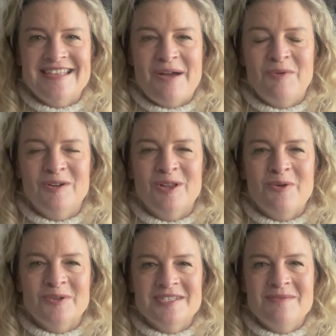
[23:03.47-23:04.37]
that were
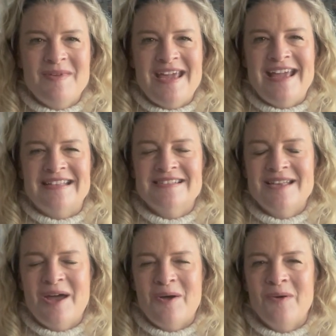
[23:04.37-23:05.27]
local to me. And
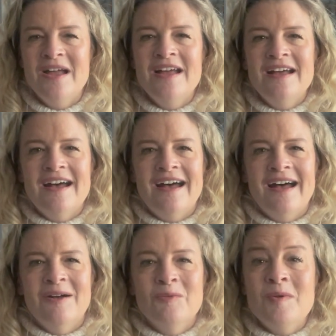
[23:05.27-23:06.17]
so
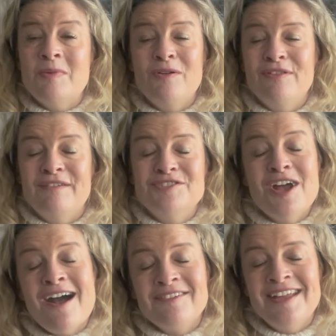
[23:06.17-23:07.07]
we both love
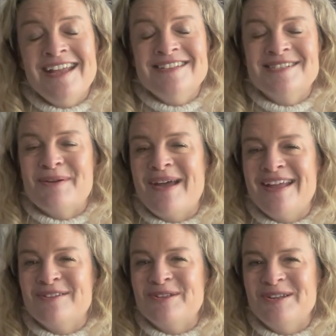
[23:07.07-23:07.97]
chocolate. And so I
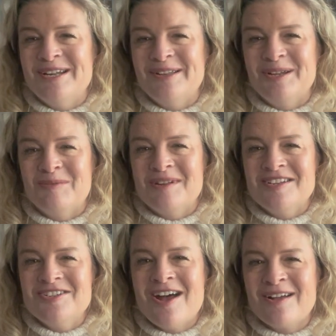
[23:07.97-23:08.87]
included a little bit
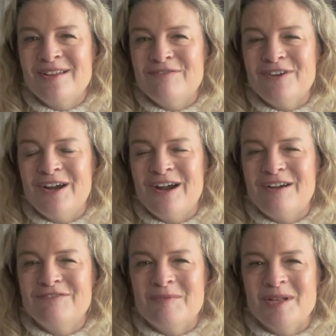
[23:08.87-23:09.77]
of chocolate for
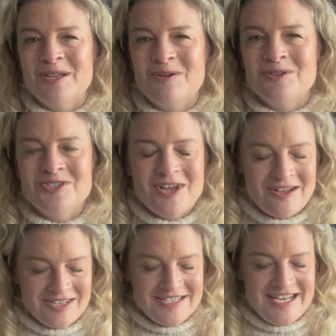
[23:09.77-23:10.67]
her from a local
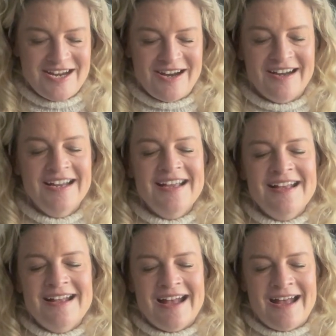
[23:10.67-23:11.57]
chocolatier.
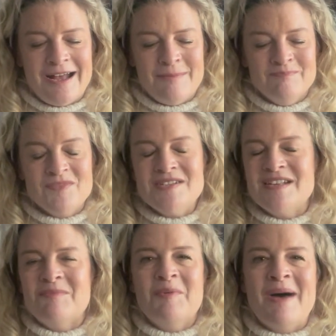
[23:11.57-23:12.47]

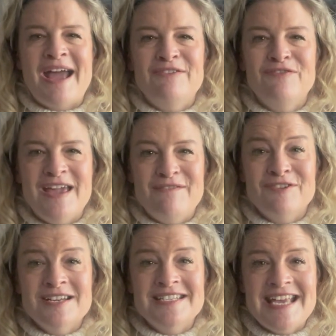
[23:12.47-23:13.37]
Some of my
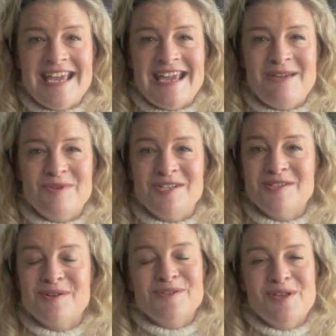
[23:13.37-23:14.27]
favorite tea, which
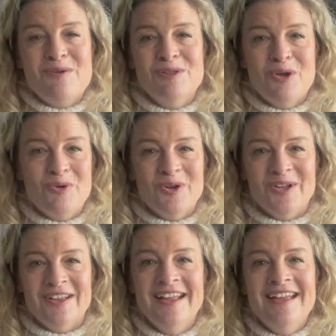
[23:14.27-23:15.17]
is also
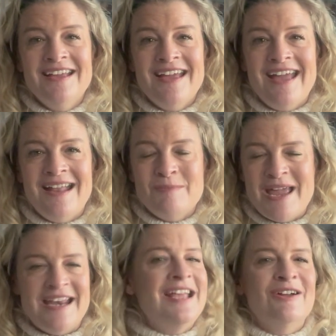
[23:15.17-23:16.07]
local and
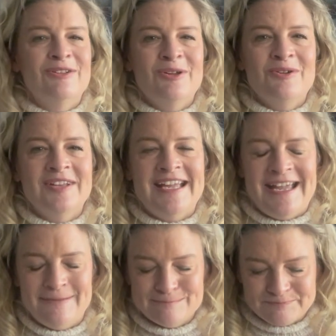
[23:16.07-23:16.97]
made here
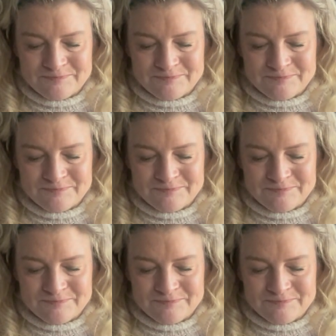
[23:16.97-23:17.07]
locally,